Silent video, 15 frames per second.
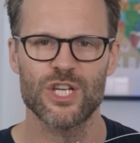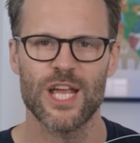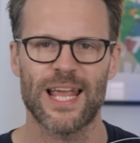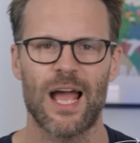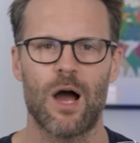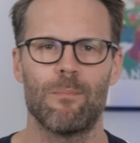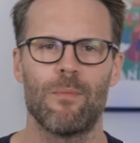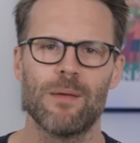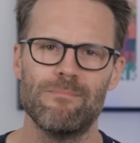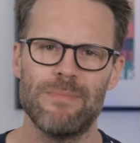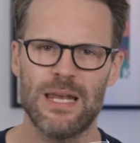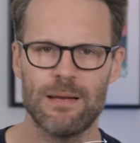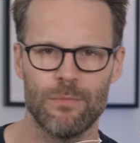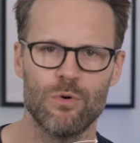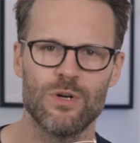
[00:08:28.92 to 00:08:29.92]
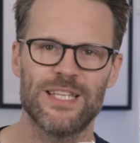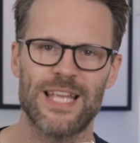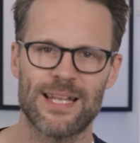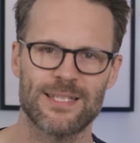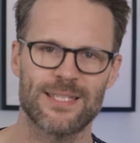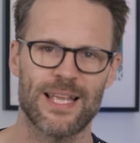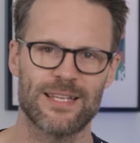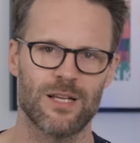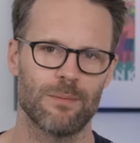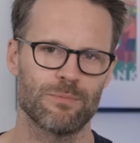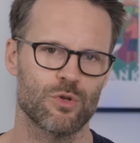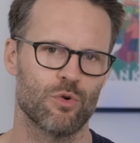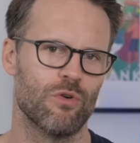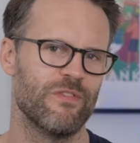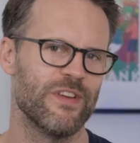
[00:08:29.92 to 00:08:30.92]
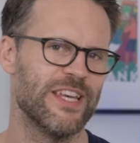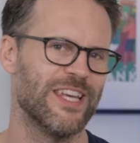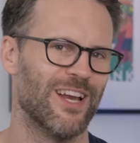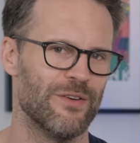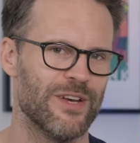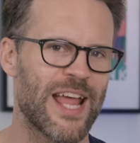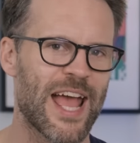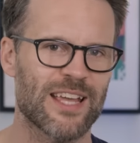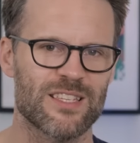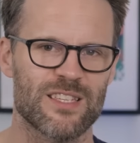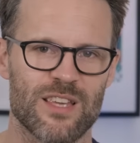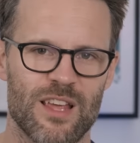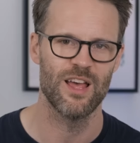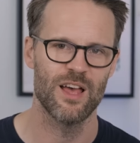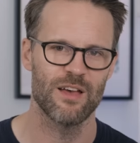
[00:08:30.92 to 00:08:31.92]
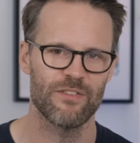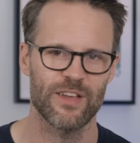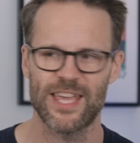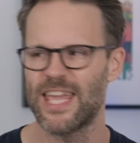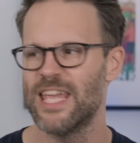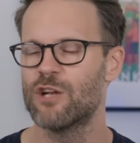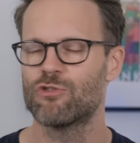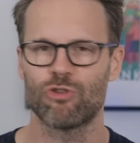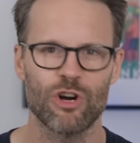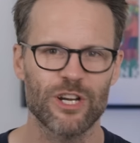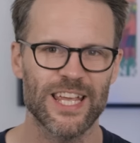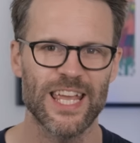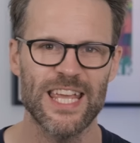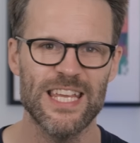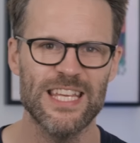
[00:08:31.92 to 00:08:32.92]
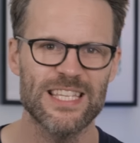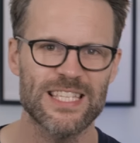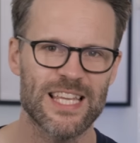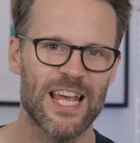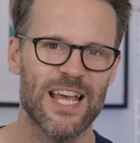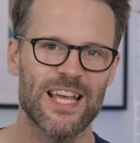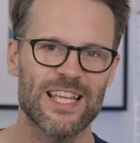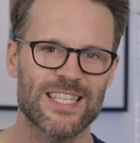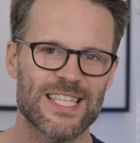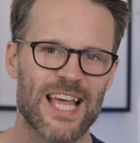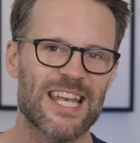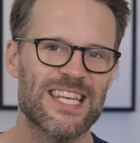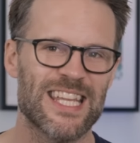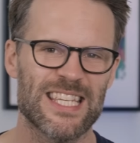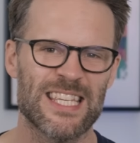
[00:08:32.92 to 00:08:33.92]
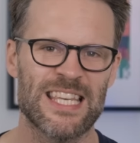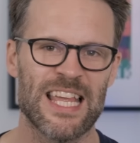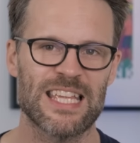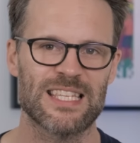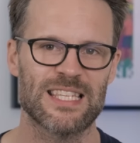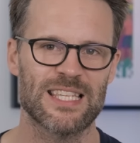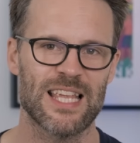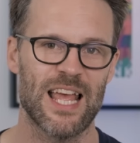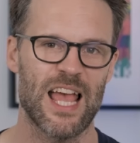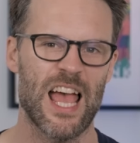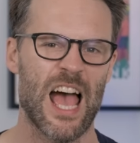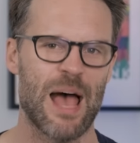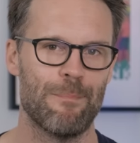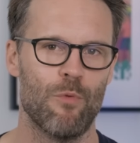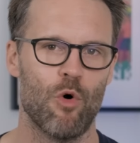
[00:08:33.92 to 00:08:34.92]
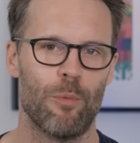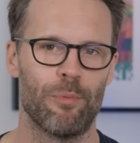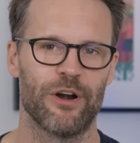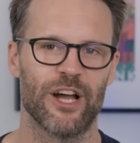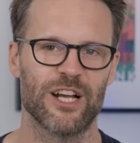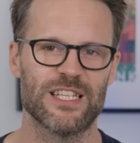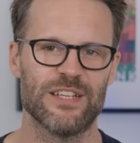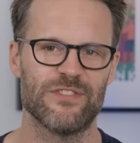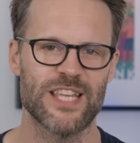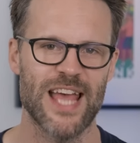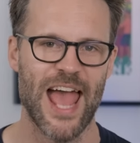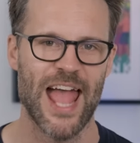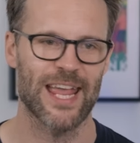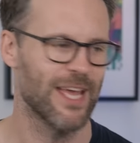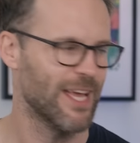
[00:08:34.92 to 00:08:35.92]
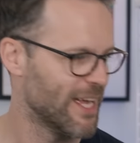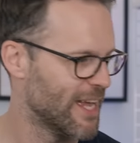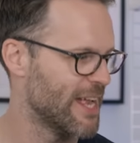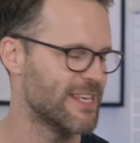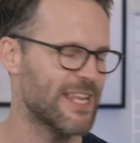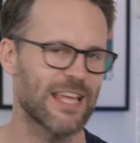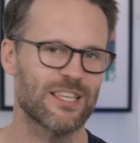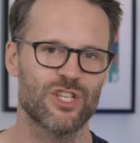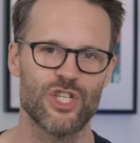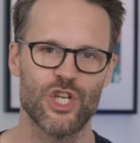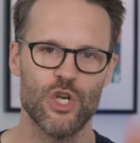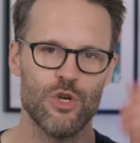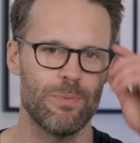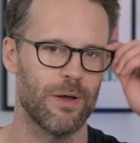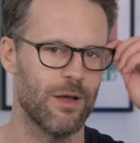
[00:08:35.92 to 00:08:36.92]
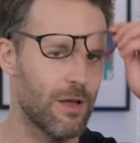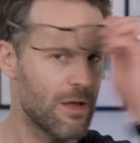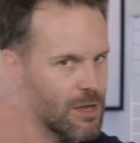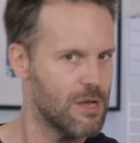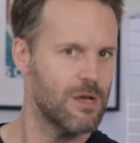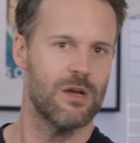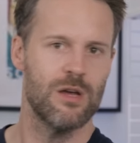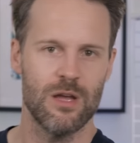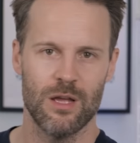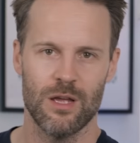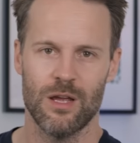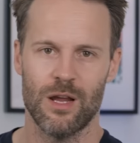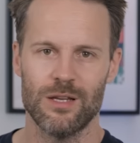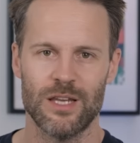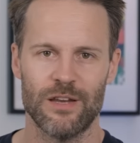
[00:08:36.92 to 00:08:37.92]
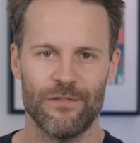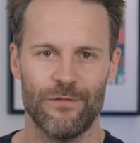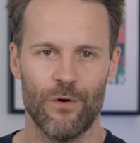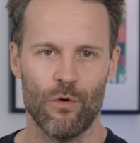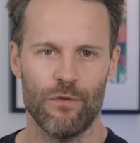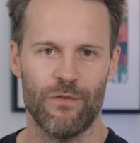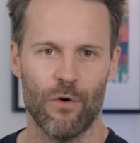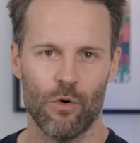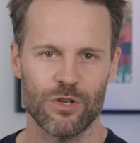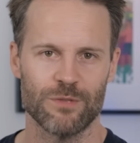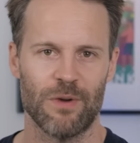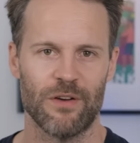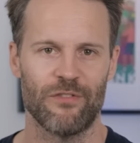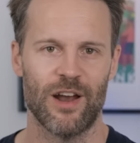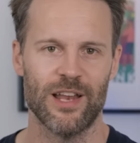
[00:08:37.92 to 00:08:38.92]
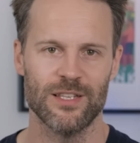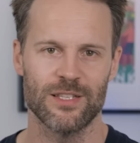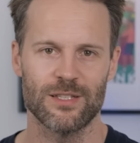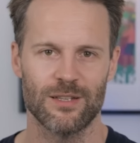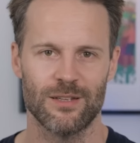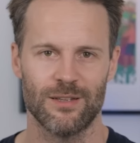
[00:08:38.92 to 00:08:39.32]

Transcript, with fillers: check out my minimal desk setup tour video next for Keychron keys, SanDisk disks, and more productive tech. DeskTube is in full force, my friends.